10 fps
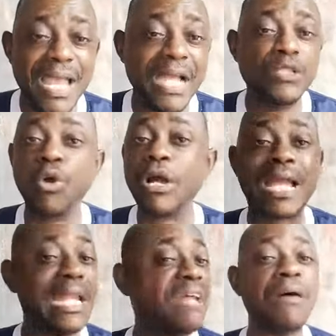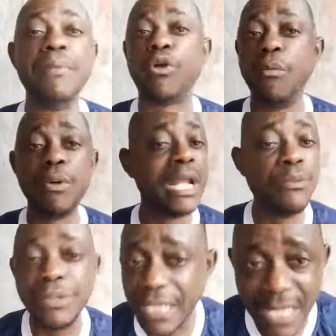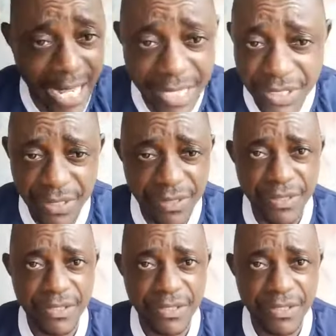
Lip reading: Edo can never become great without light.